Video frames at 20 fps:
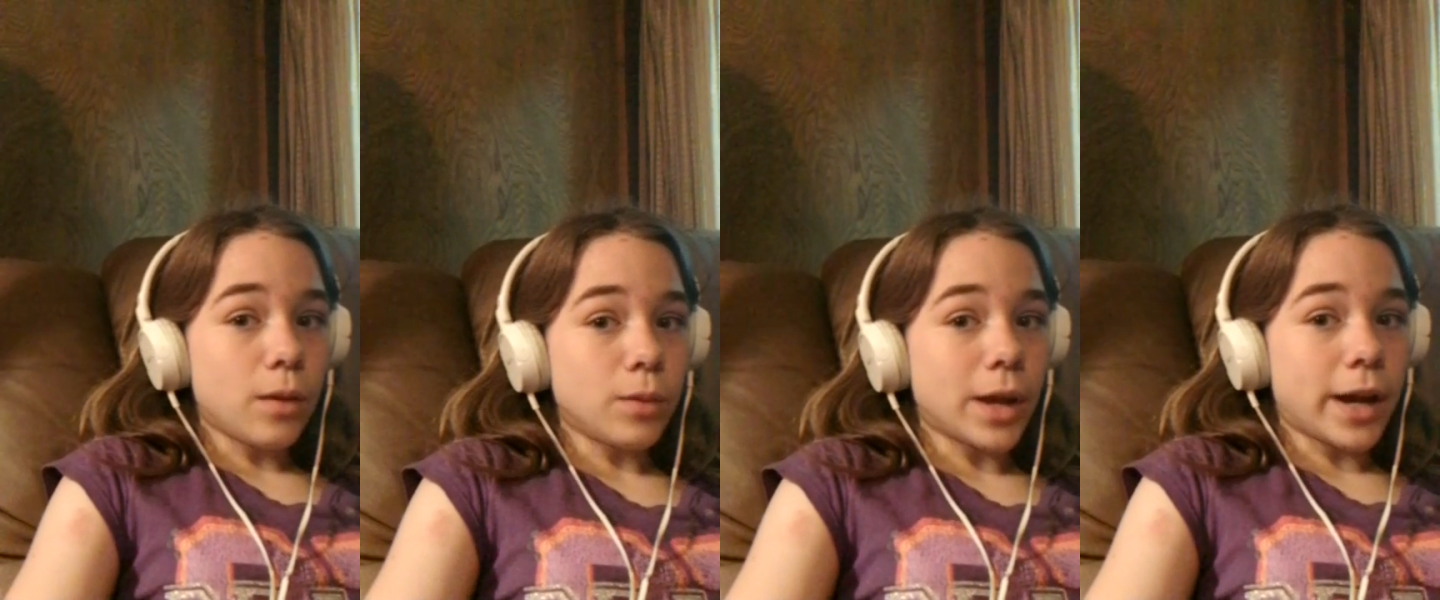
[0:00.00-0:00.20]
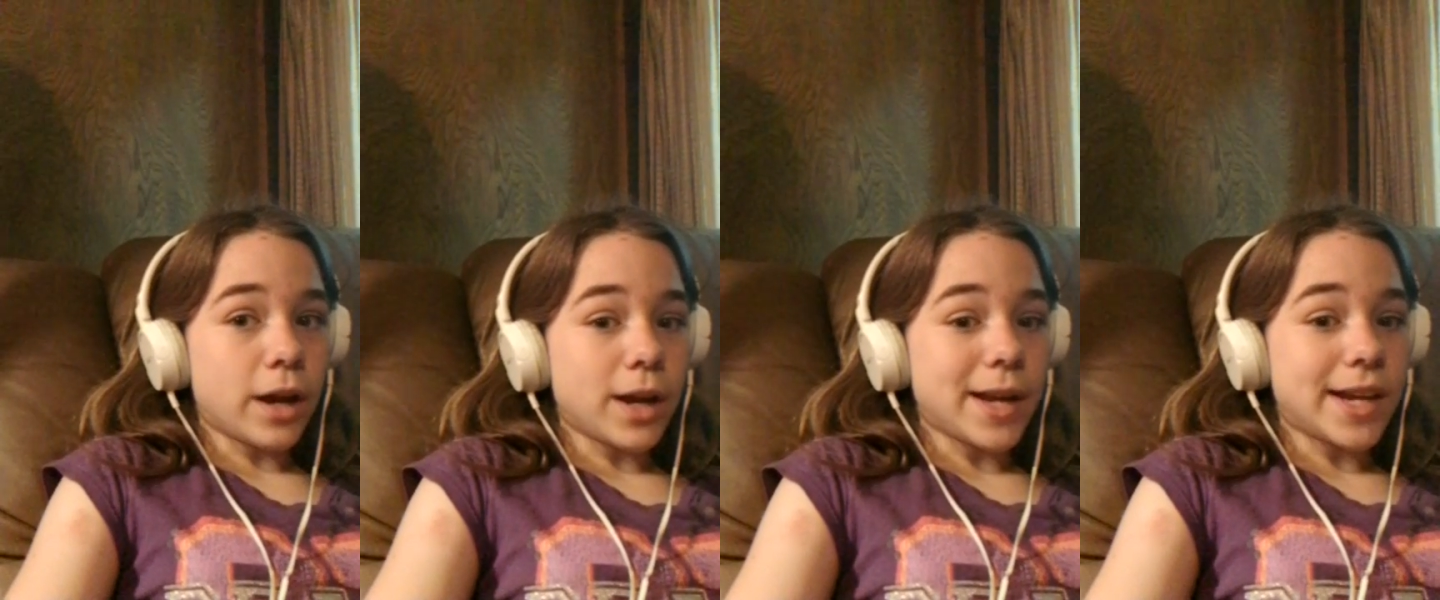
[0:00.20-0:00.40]

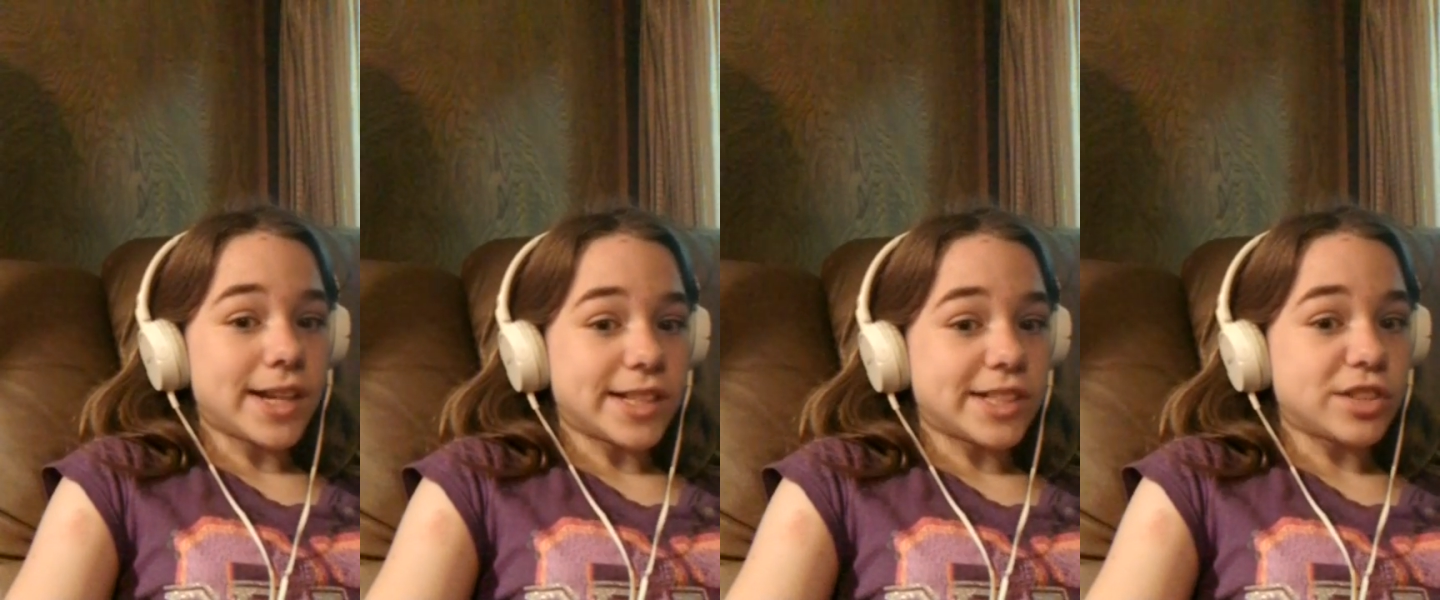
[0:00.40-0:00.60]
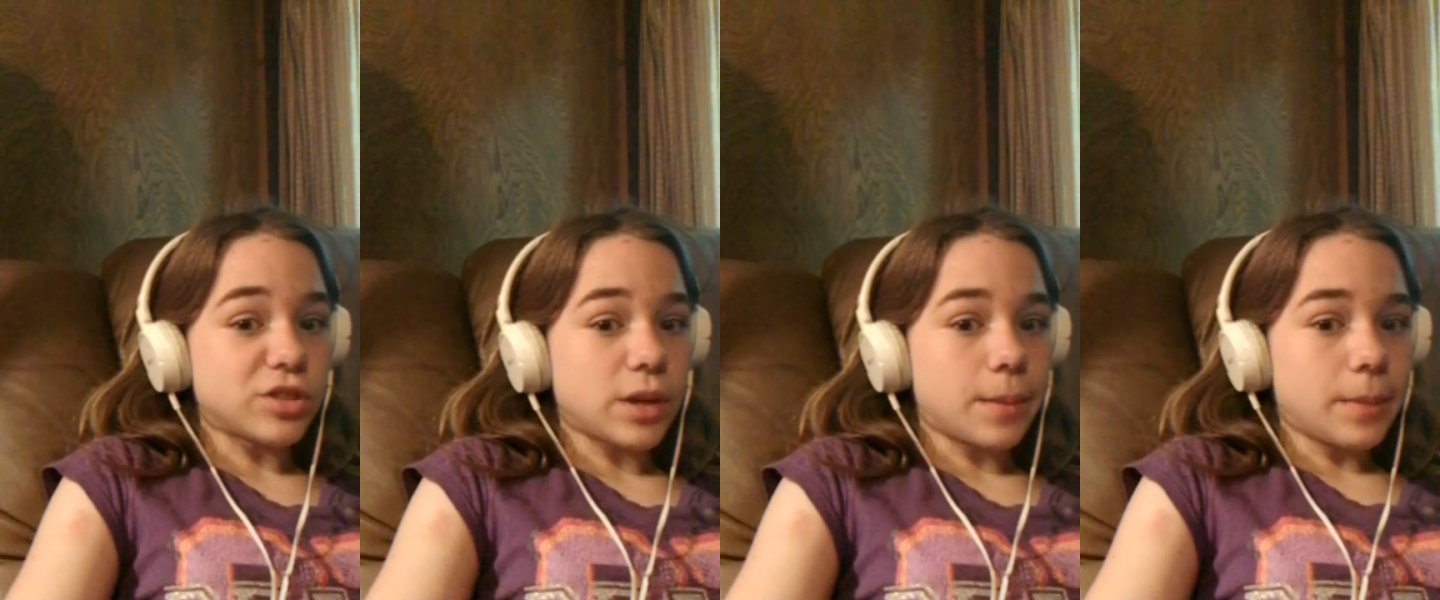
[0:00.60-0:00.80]
like
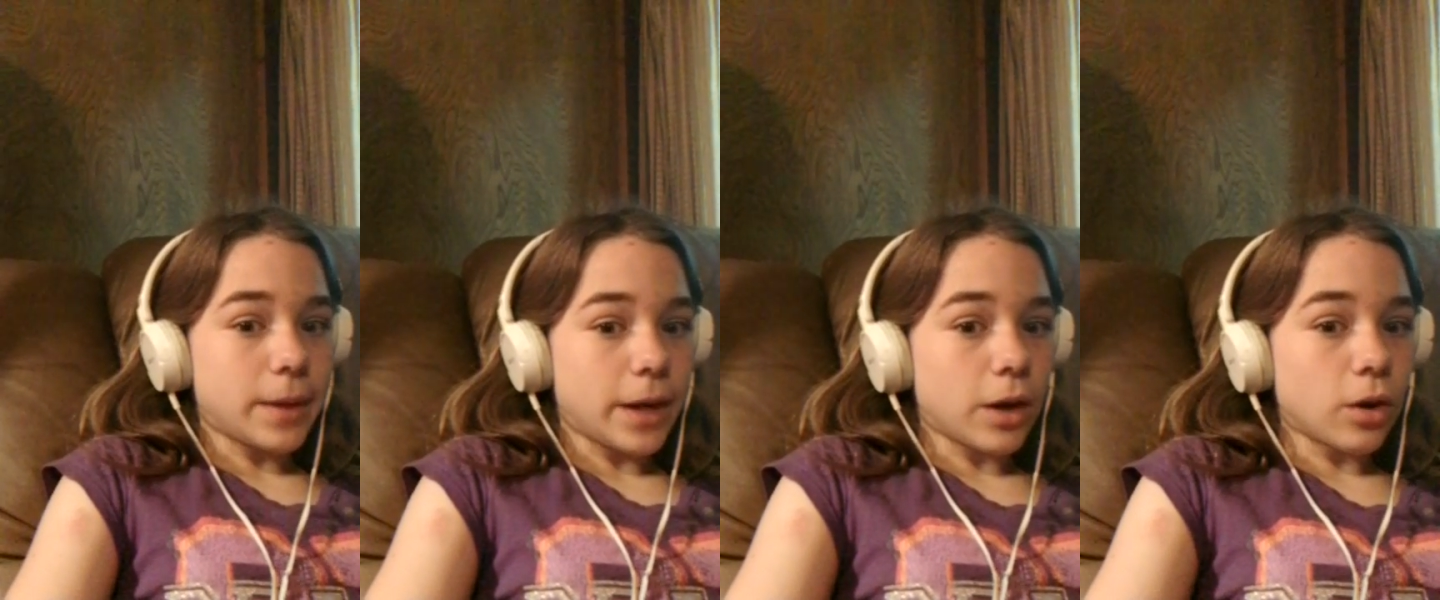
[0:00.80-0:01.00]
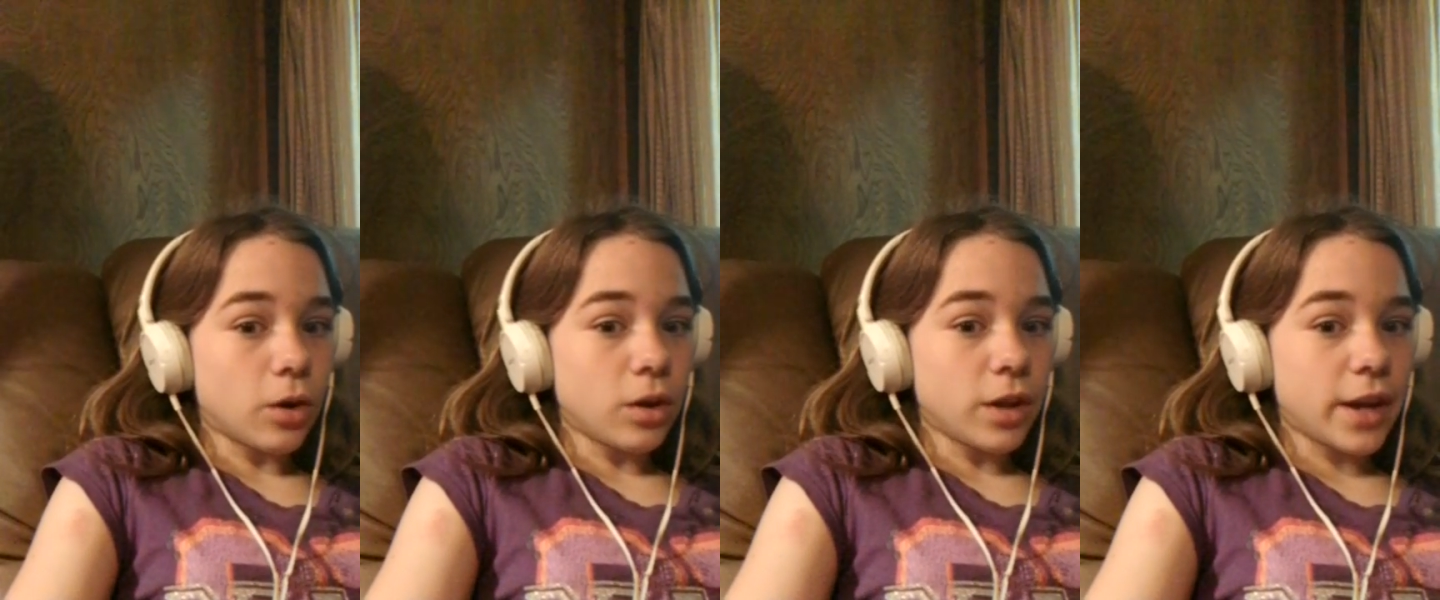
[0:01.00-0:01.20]

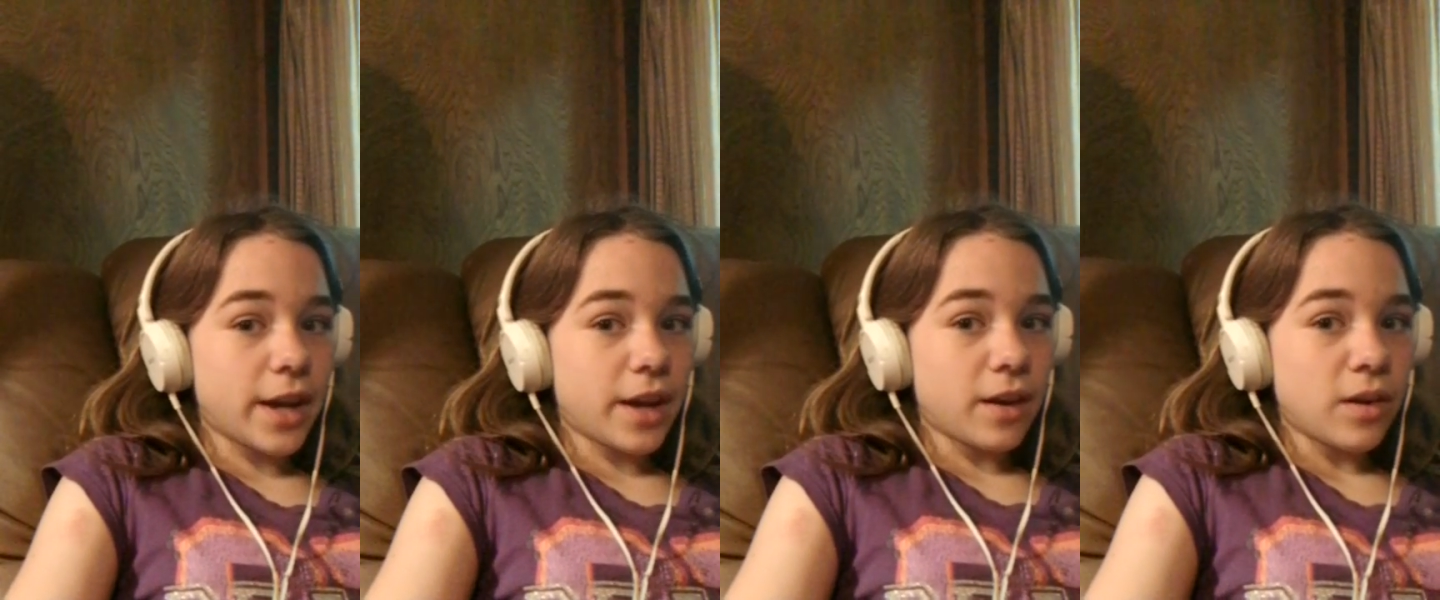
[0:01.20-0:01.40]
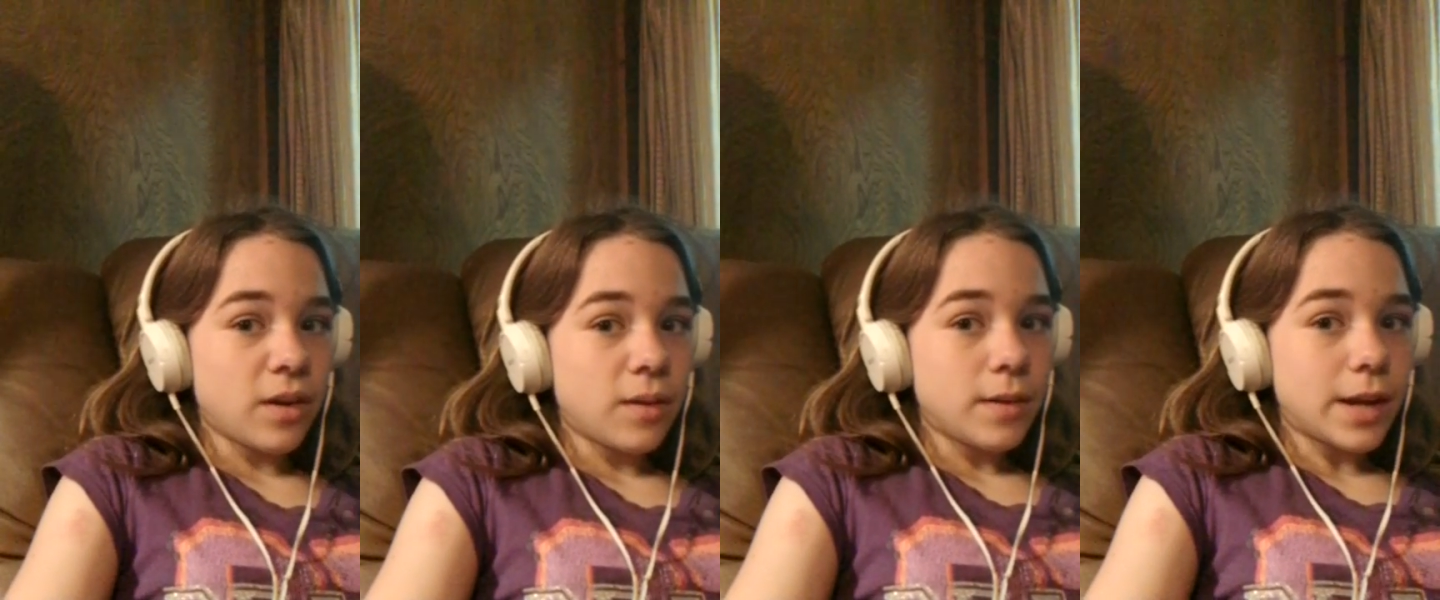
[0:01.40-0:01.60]
extremely
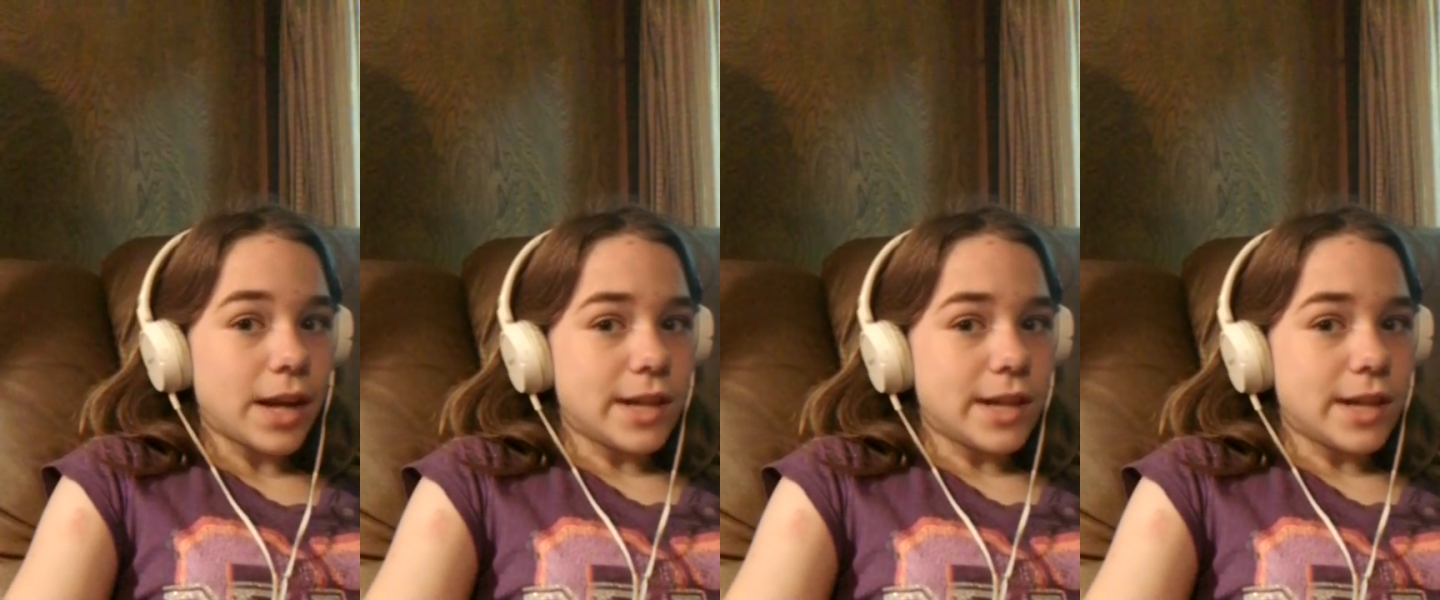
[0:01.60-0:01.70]
early.